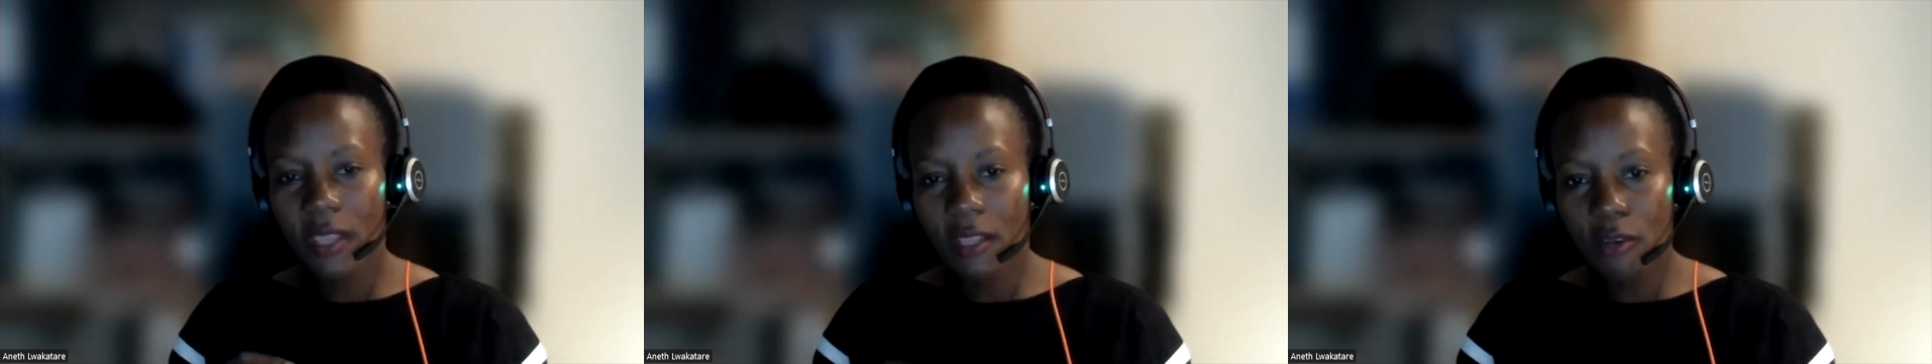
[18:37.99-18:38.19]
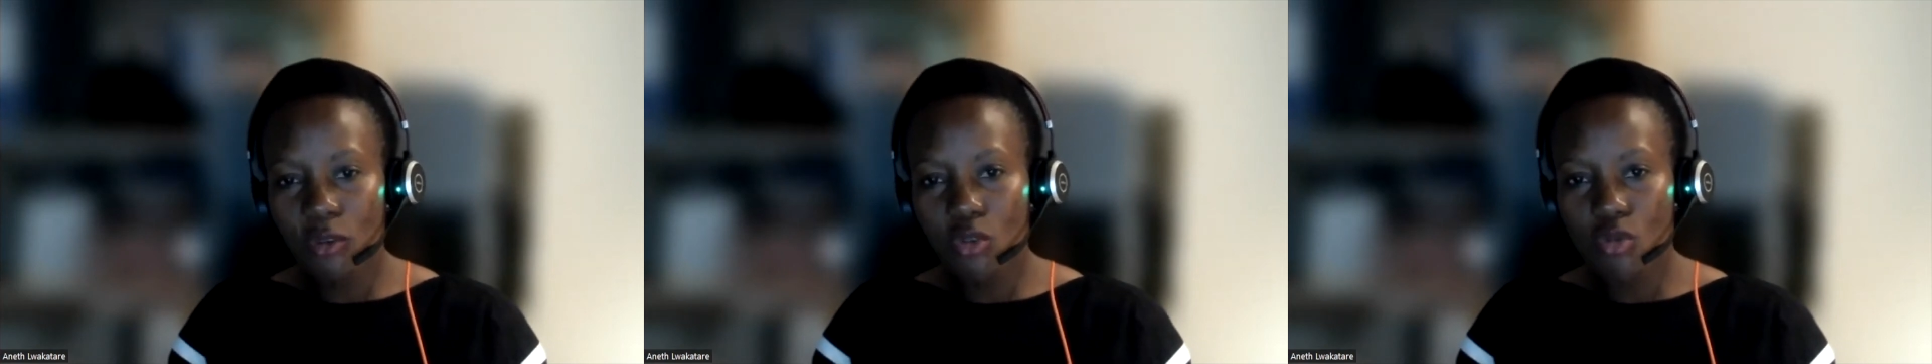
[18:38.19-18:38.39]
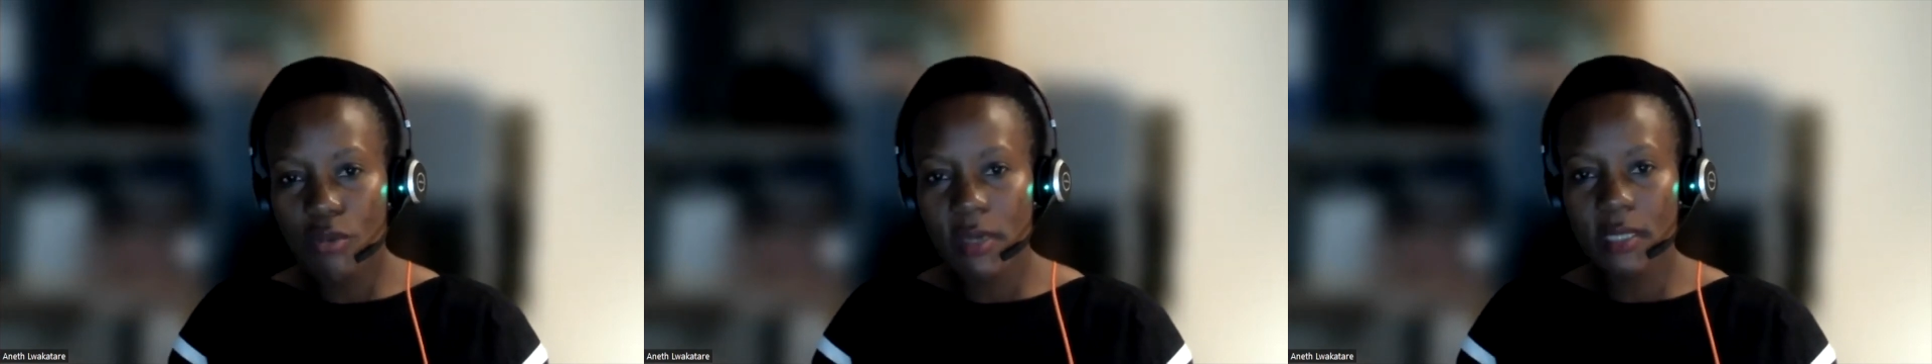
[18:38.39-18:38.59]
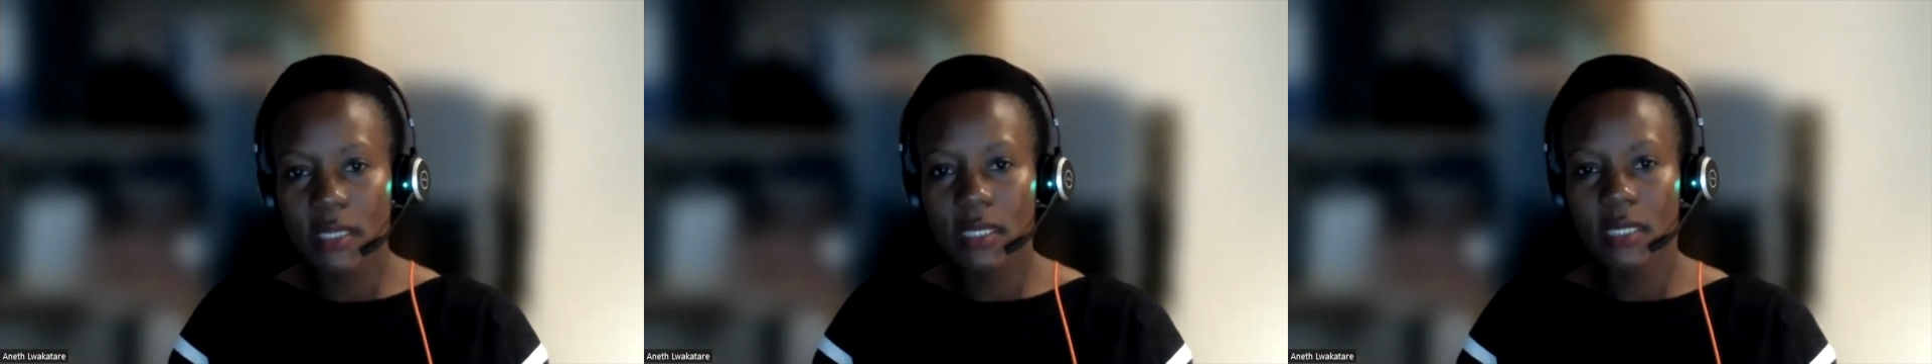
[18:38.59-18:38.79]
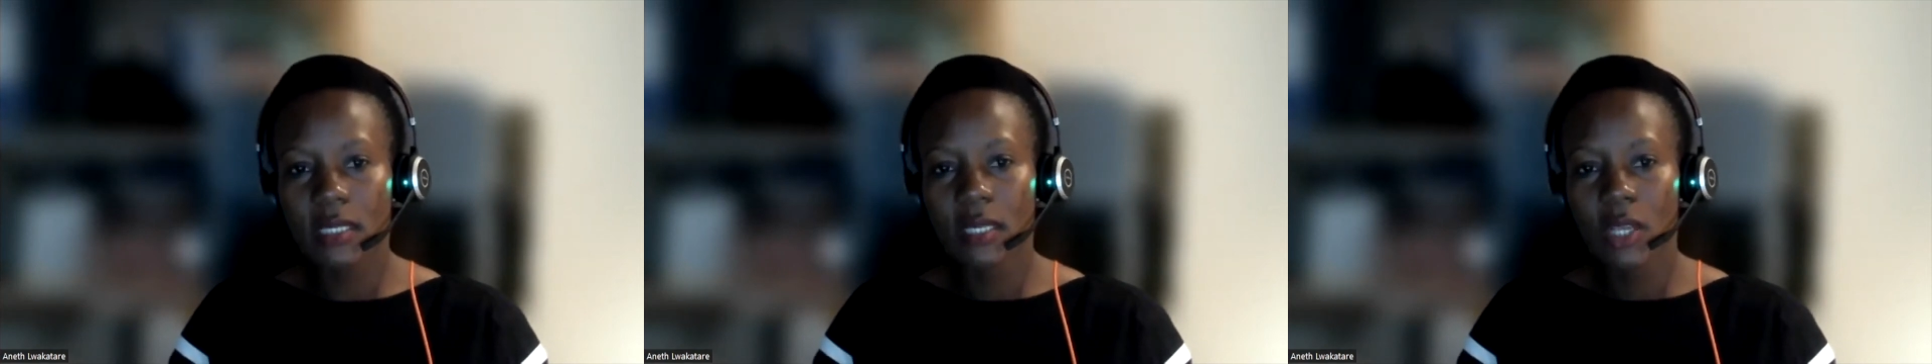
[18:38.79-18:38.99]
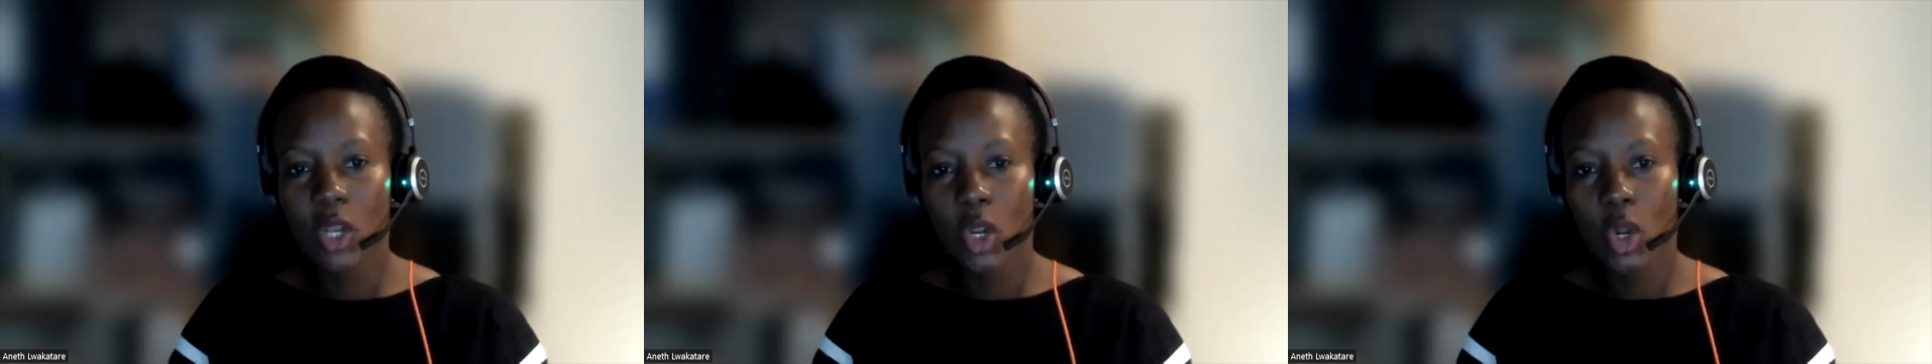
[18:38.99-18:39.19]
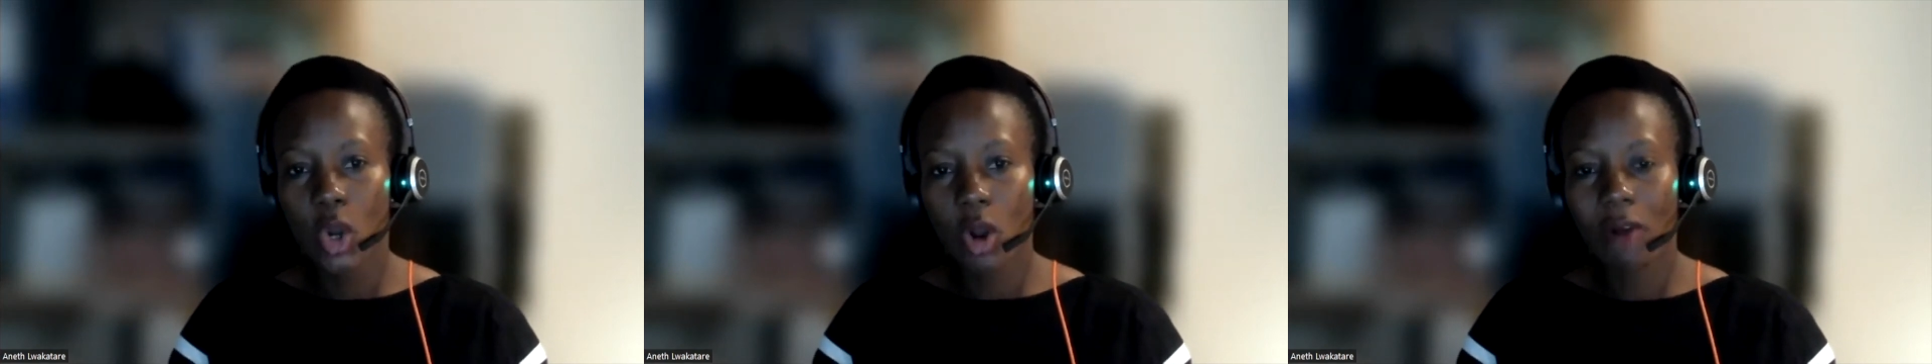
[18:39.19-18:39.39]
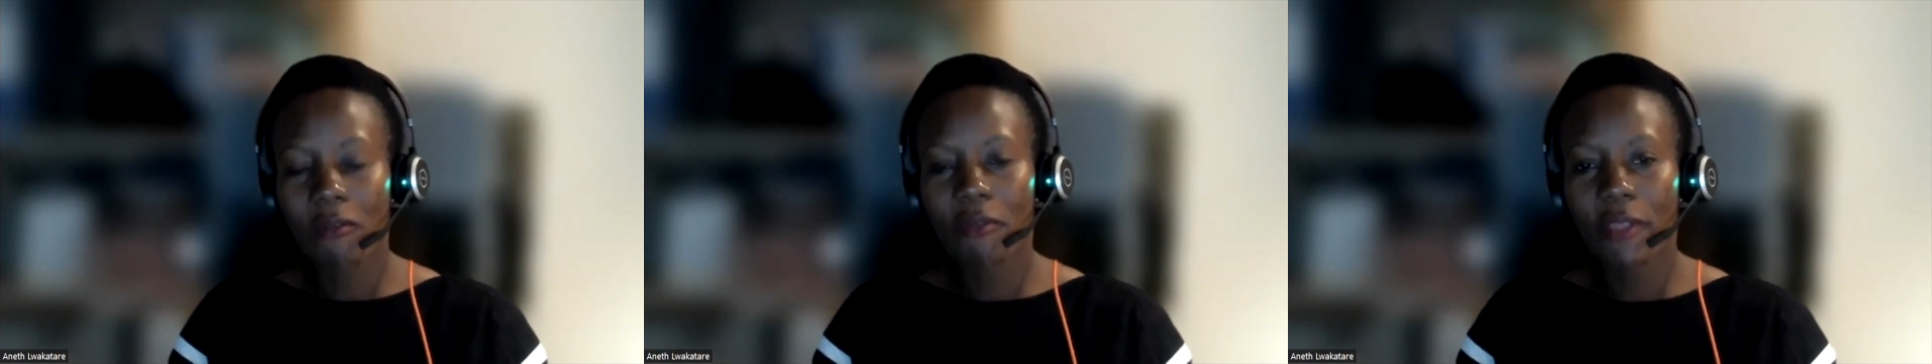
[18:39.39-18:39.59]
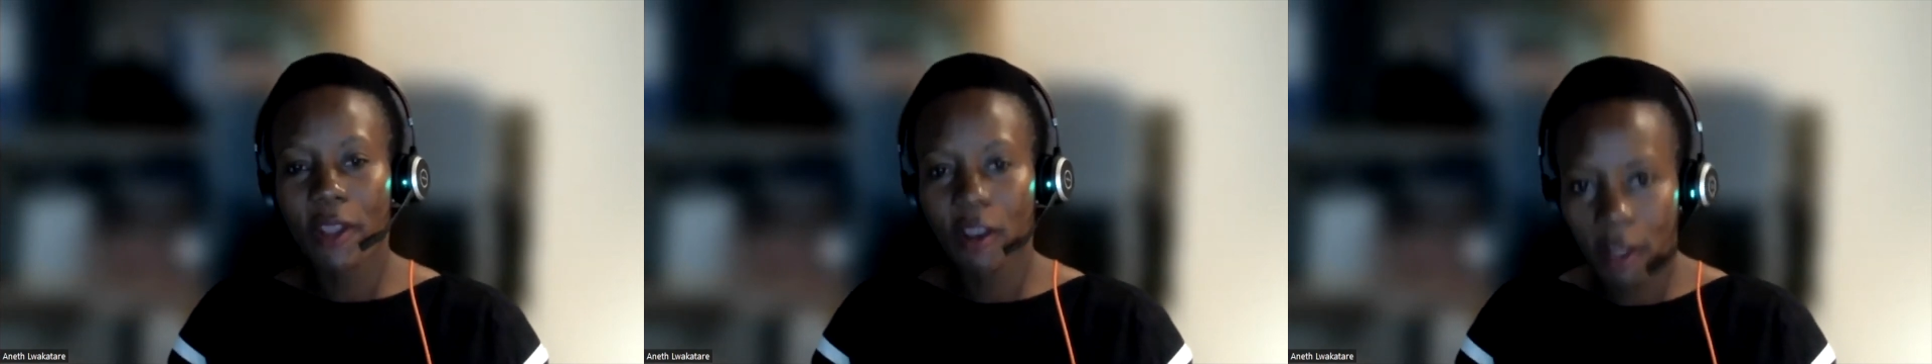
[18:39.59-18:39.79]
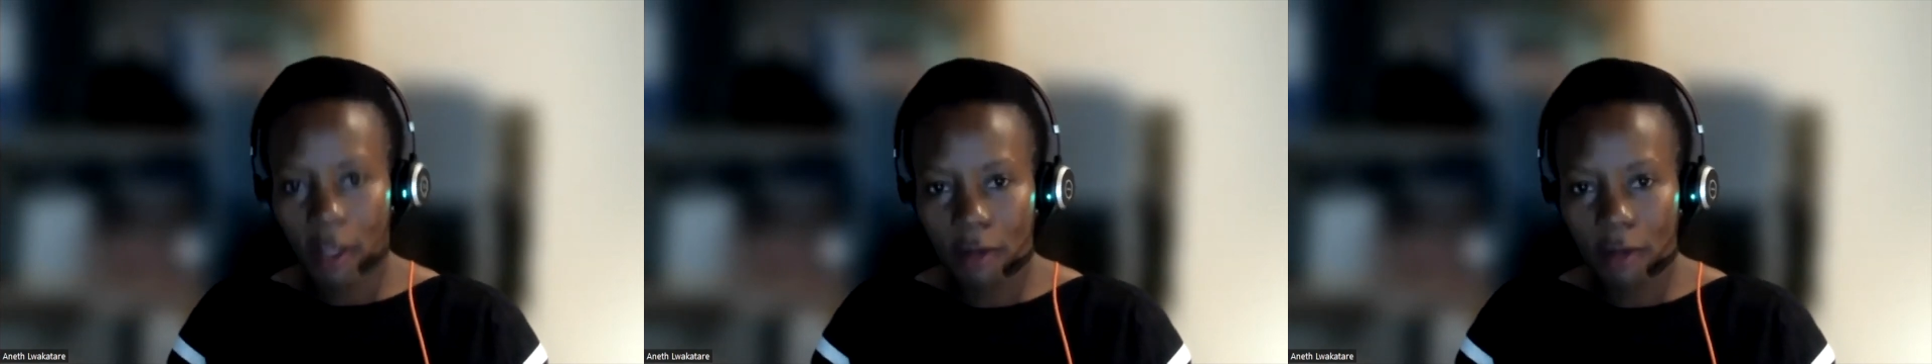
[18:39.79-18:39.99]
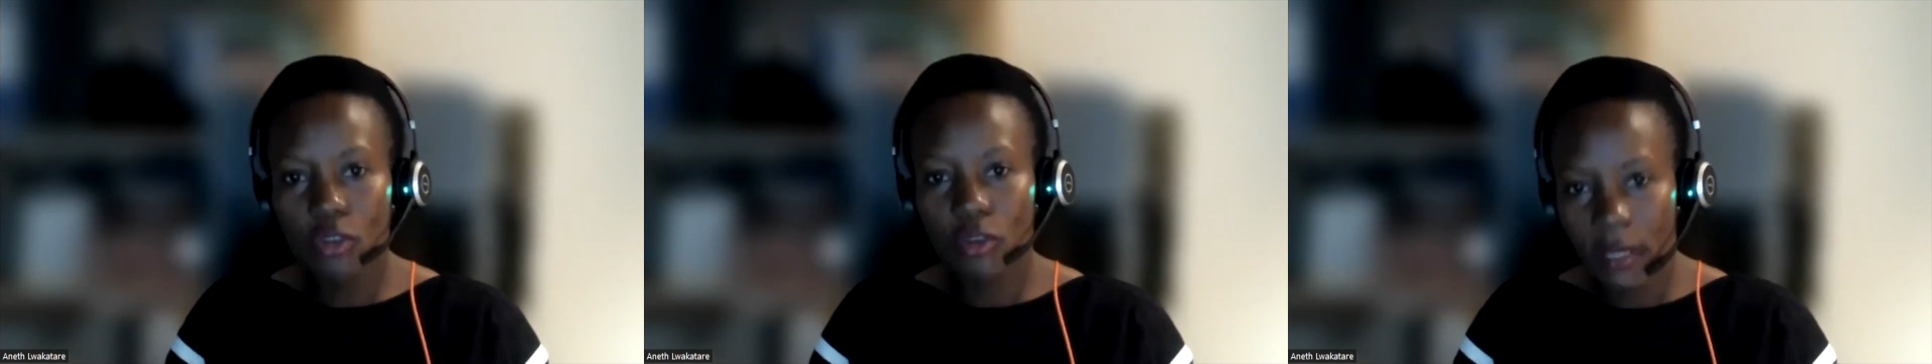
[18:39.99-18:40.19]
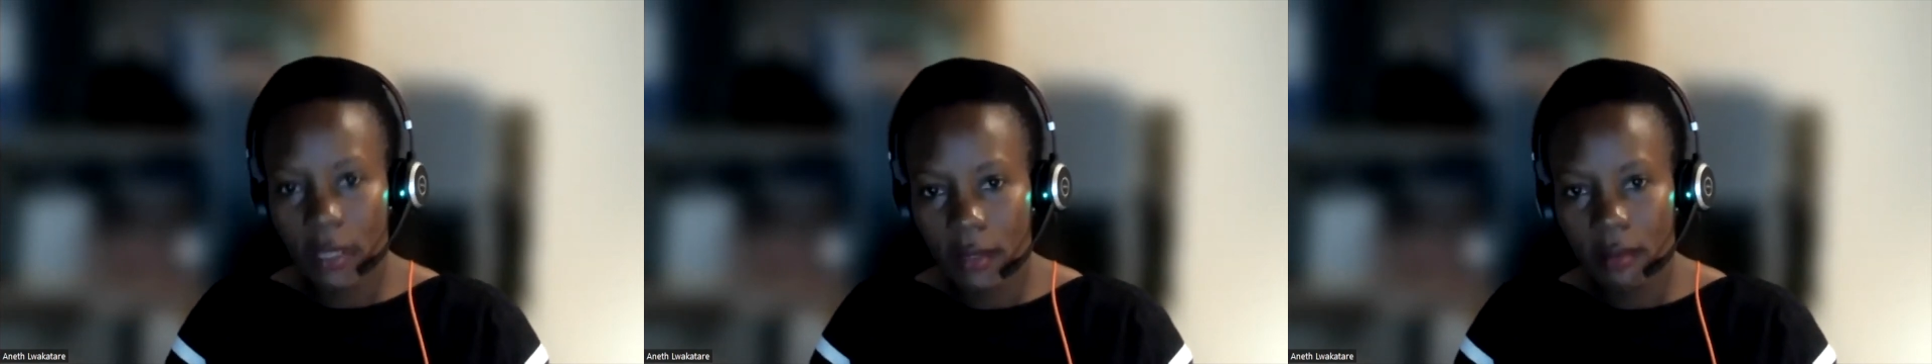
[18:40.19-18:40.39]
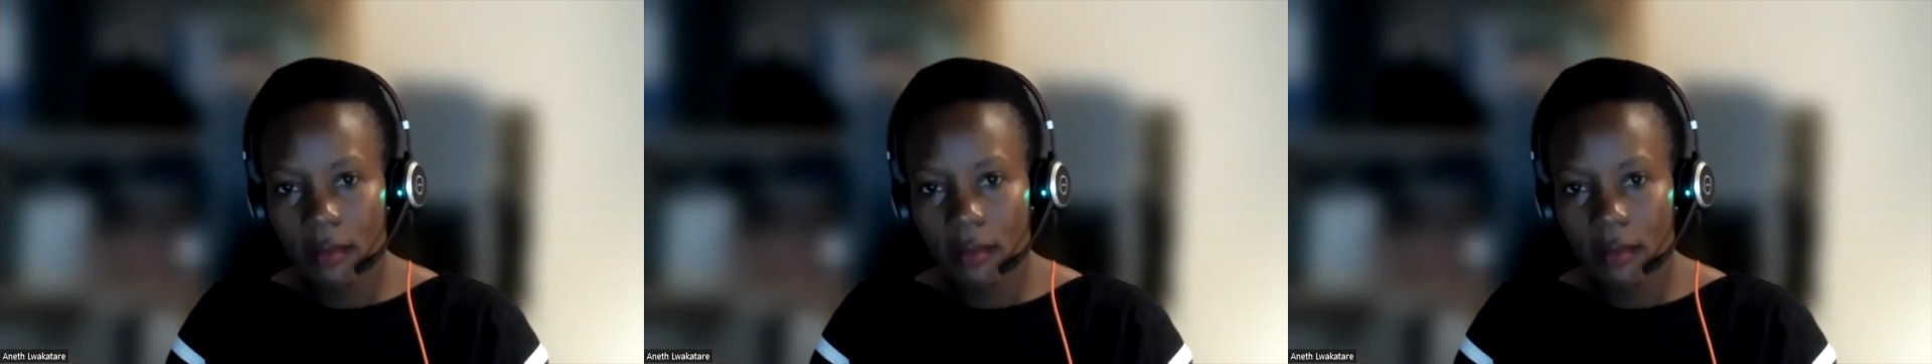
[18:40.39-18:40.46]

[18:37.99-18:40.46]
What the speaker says: interest of the country,